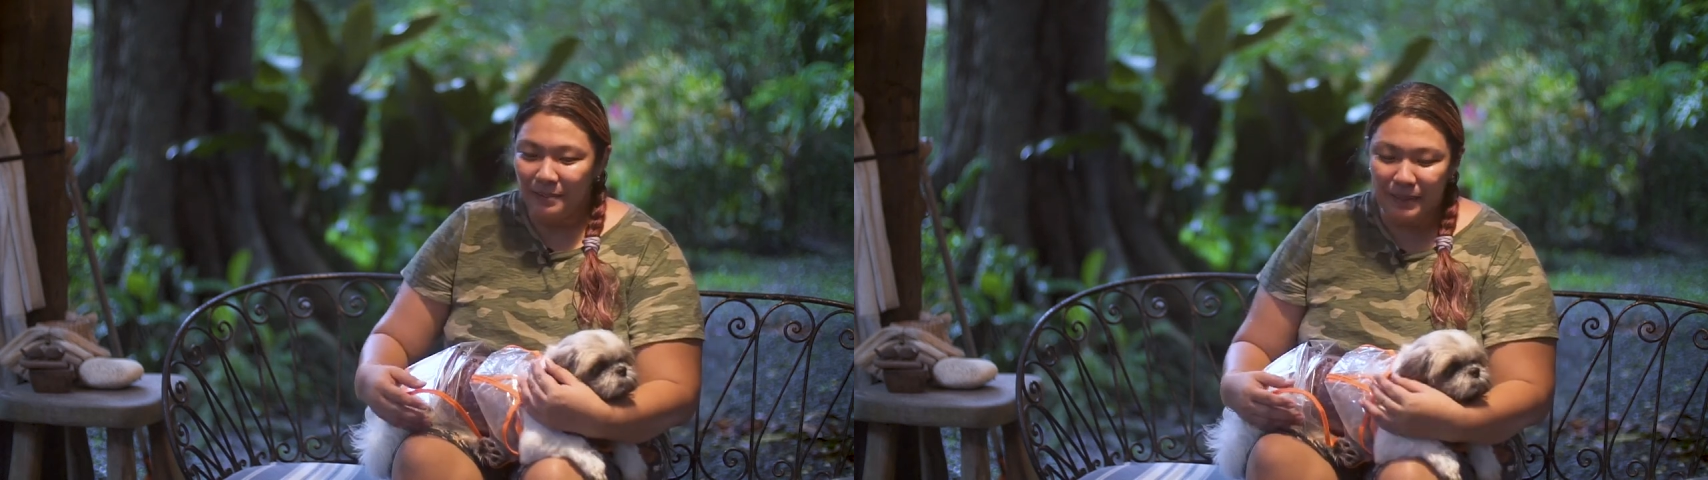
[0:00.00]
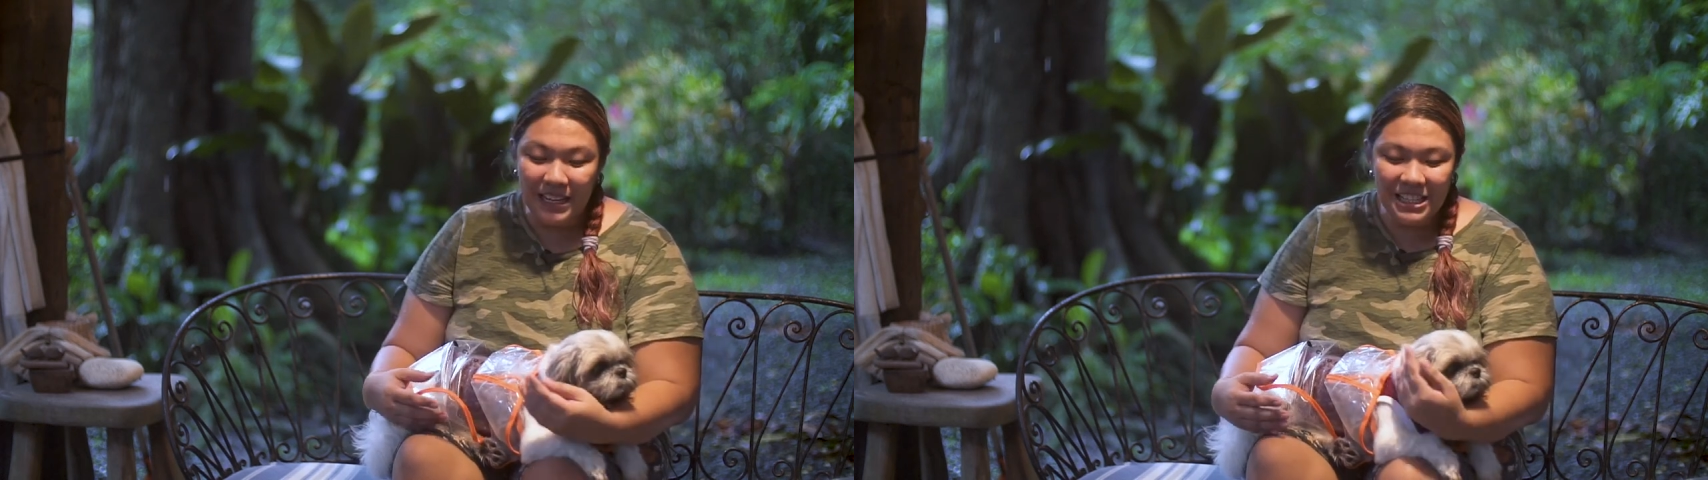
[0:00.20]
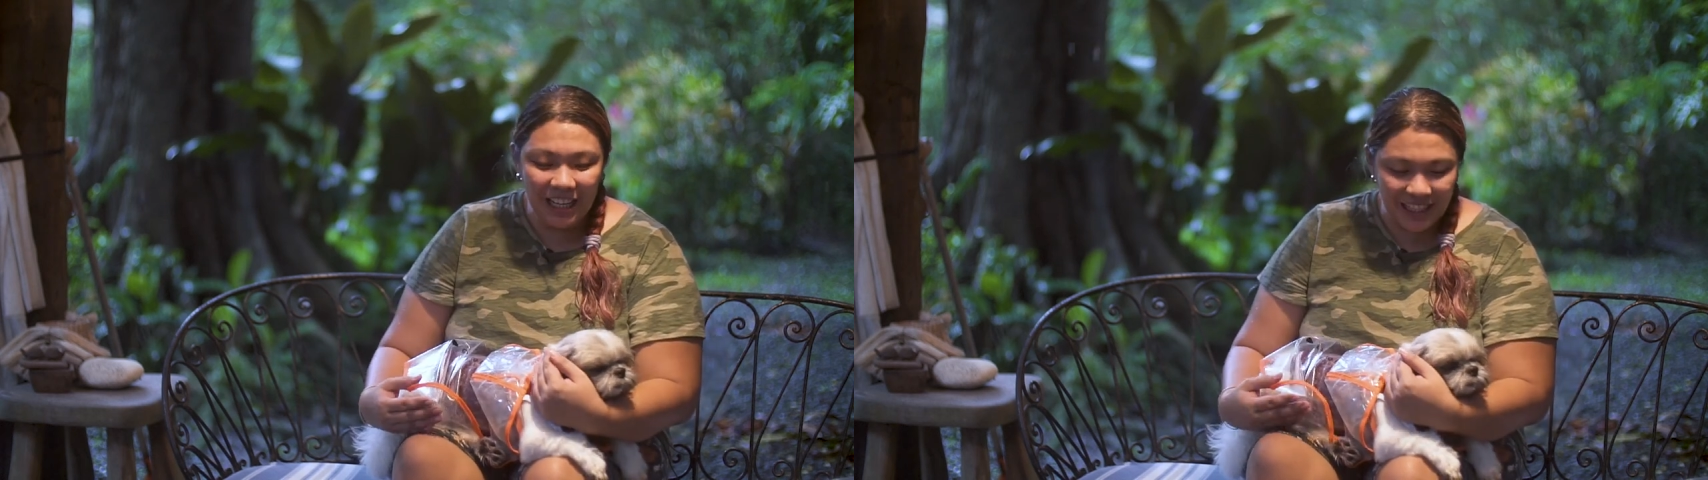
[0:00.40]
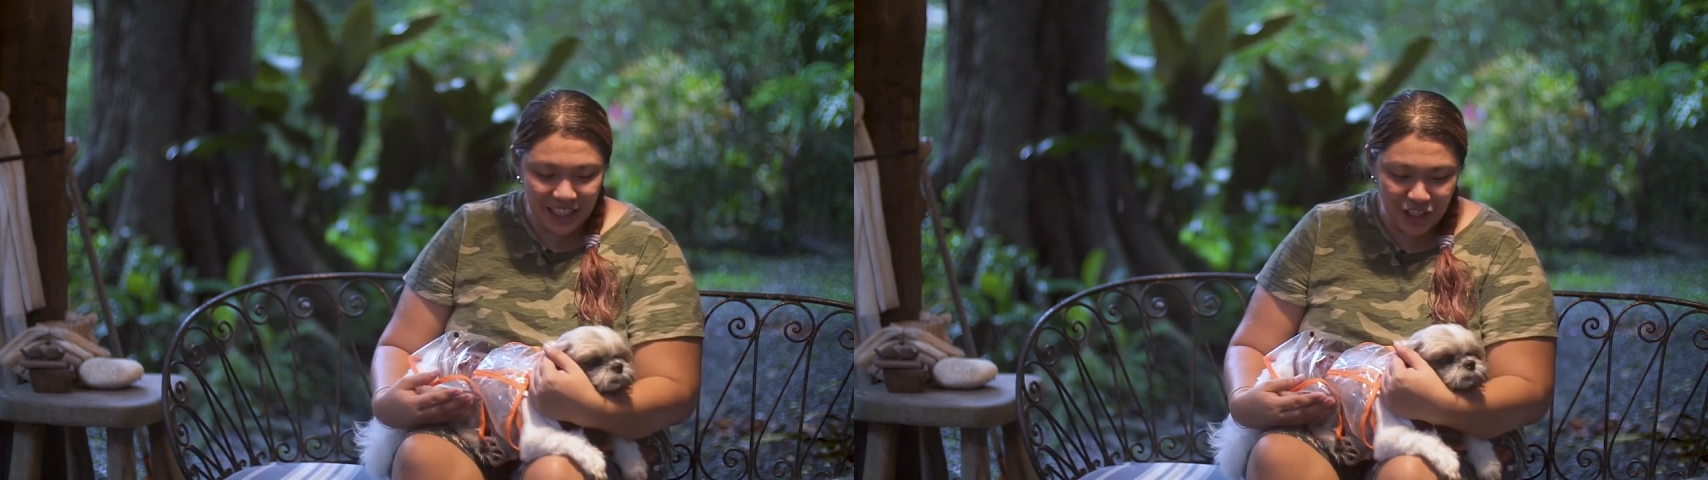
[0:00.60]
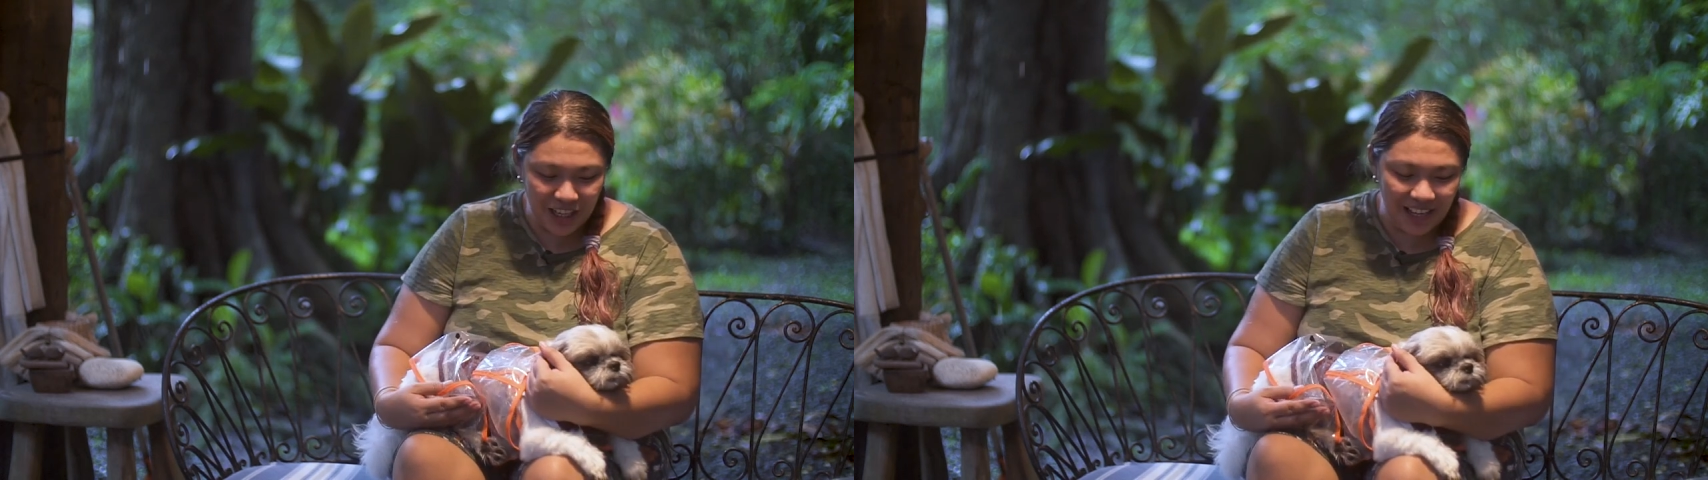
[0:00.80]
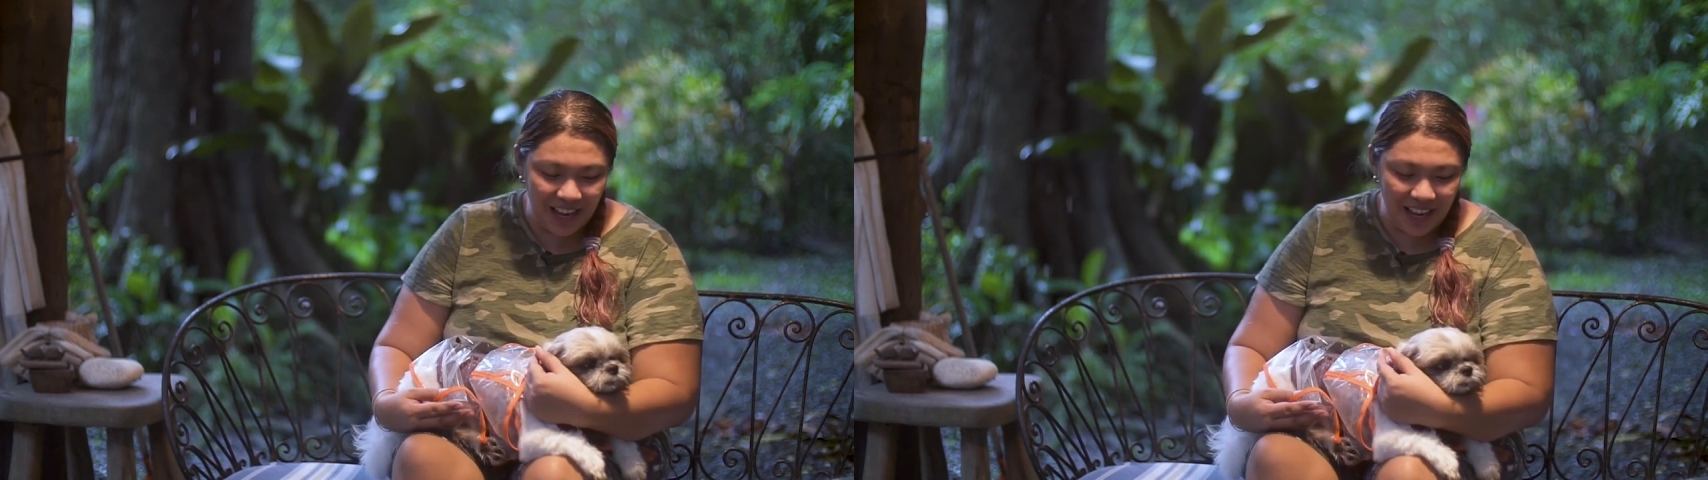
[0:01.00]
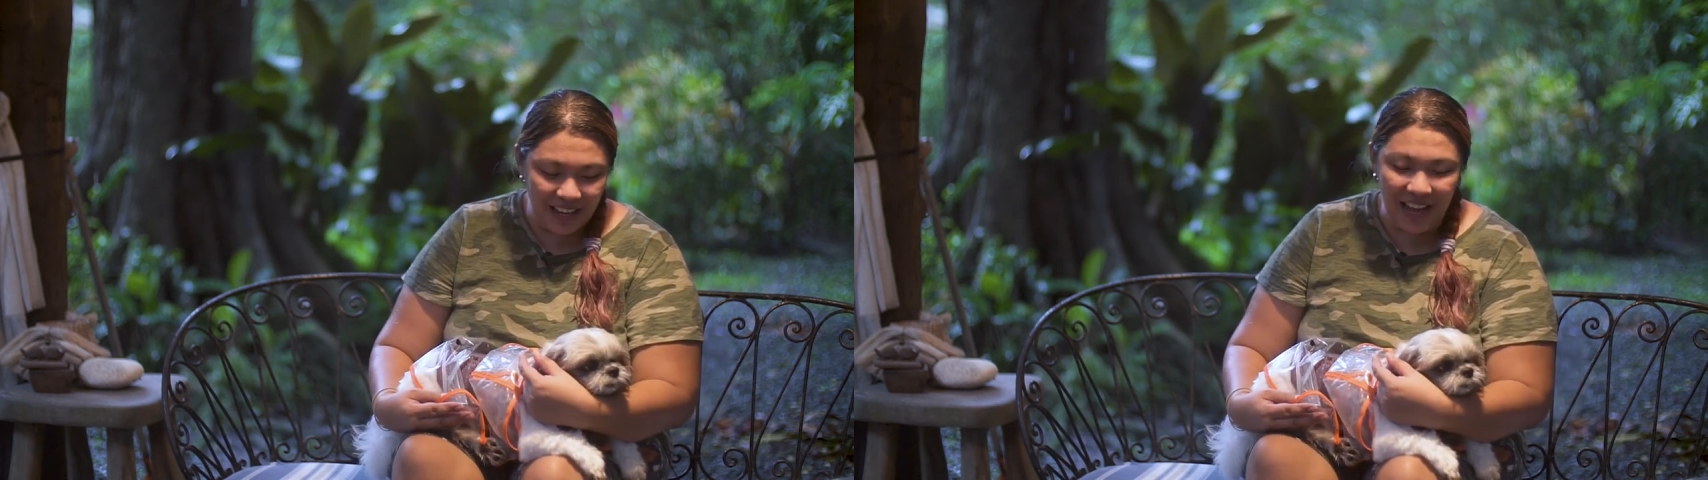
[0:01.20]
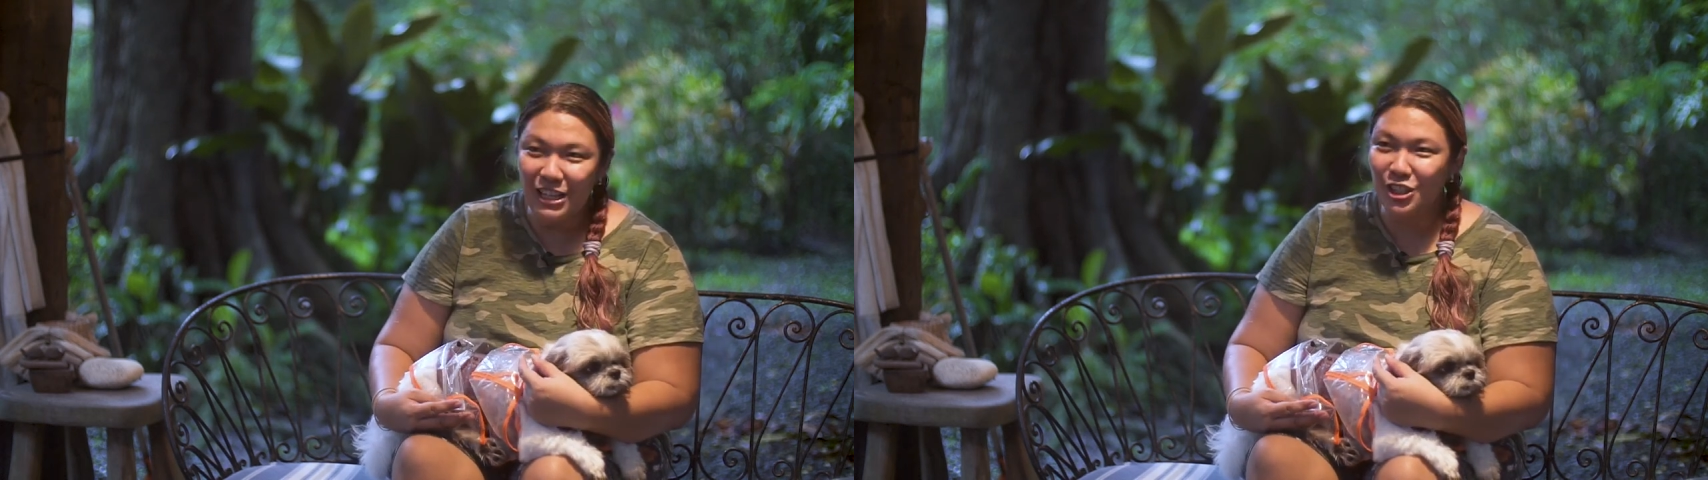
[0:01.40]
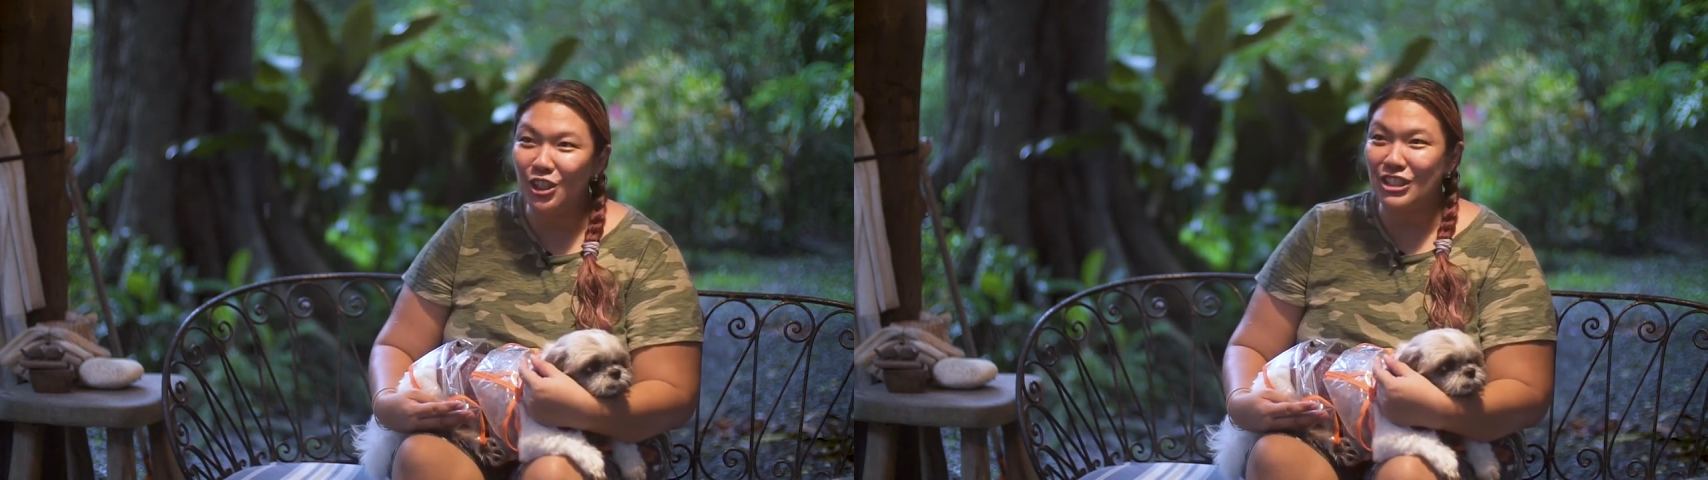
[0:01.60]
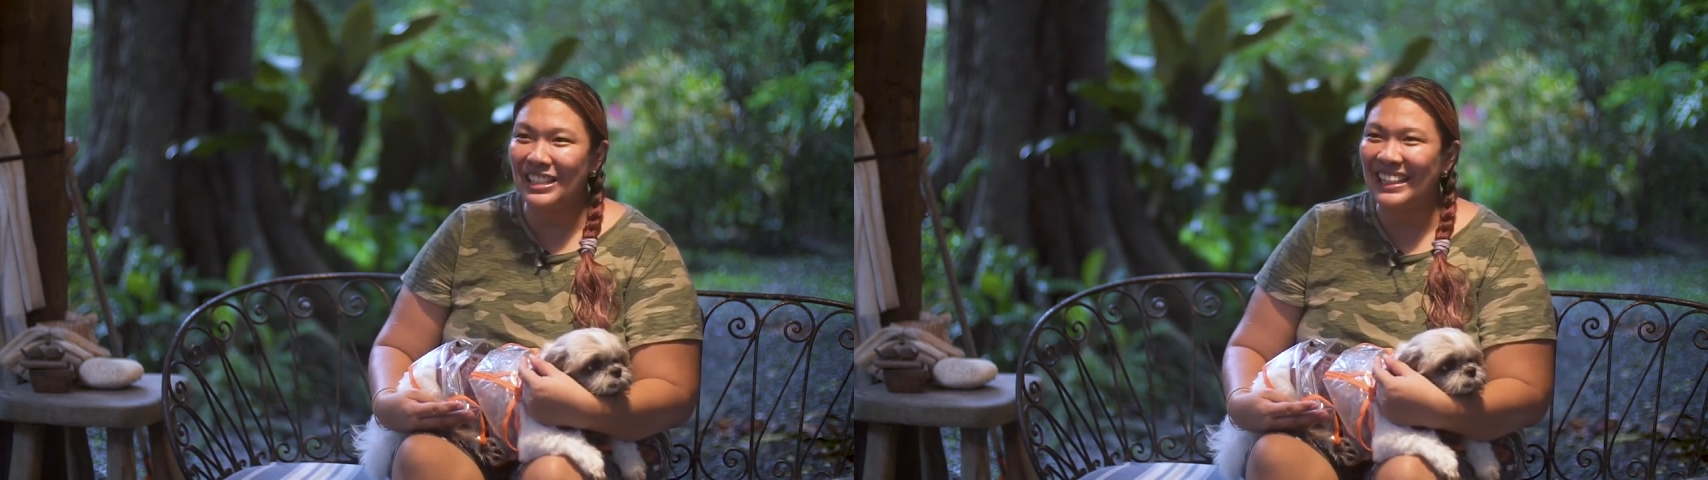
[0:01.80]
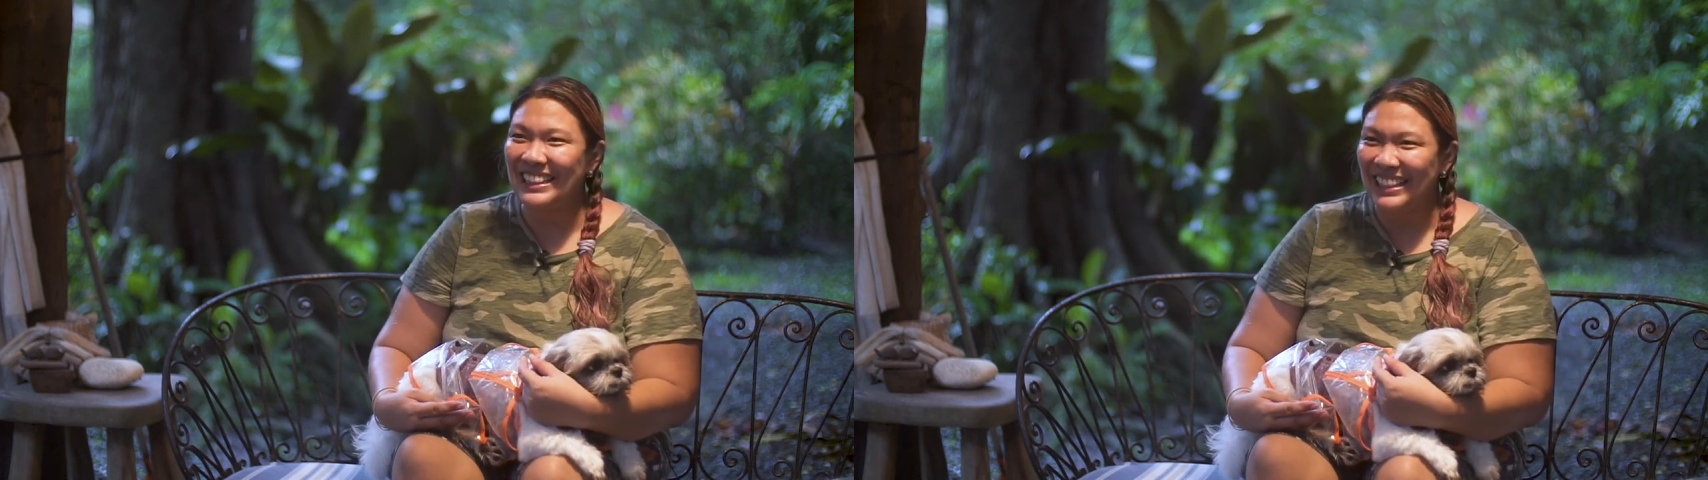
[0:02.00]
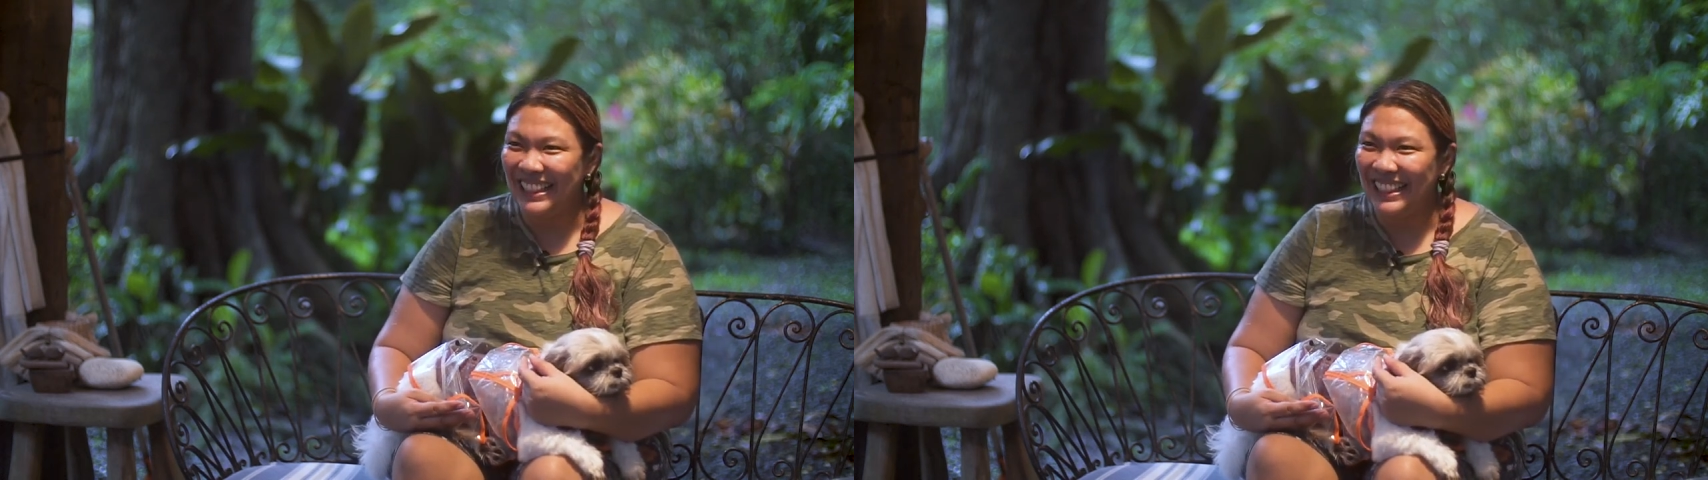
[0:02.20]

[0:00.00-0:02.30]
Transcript: binansagan na siya ng associate